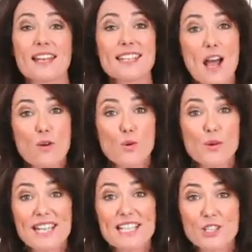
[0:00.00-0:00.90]
Now all
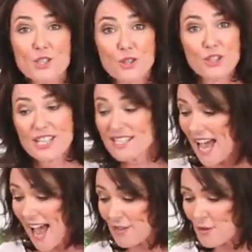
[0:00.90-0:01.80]
we need to do is
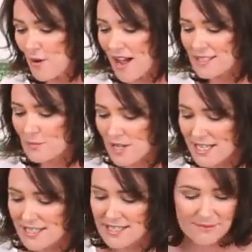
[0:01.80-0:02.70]
add the
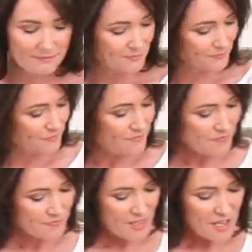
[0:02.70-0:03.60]
raspberries.
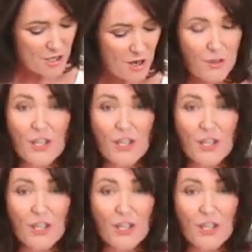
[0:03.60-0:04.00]
So I've got